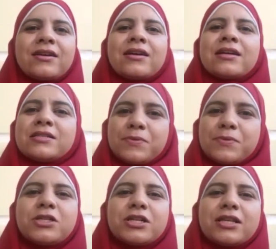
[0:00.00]

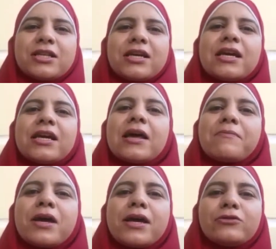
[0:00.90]
Especially in a
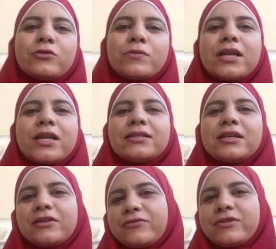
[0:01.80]

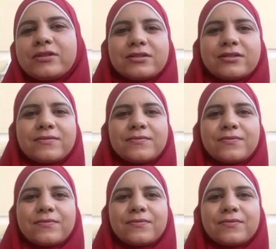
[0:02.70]
male-dominating field.
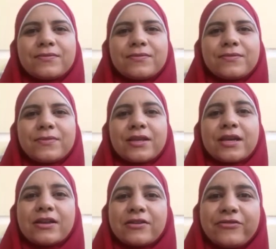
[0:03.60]

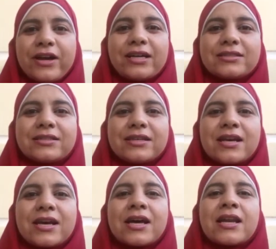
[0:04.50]
In fact,
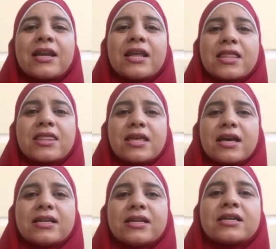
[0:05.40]
less
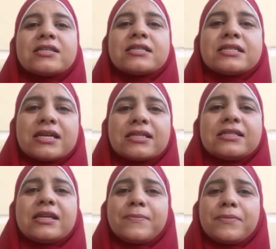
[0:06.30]
than
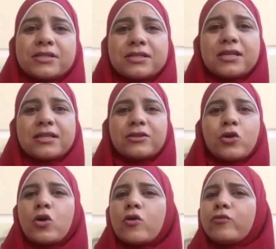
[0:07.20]
30%
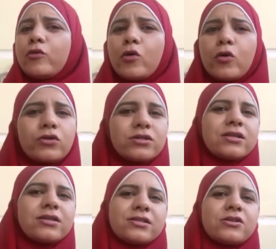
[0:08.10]
of all the
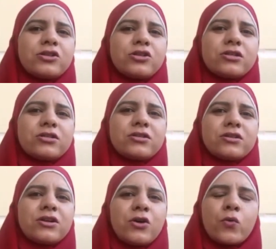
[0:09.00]
researchers
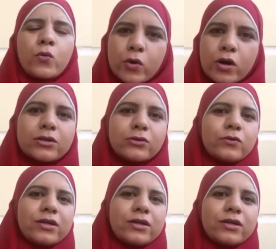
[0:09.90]
worldwide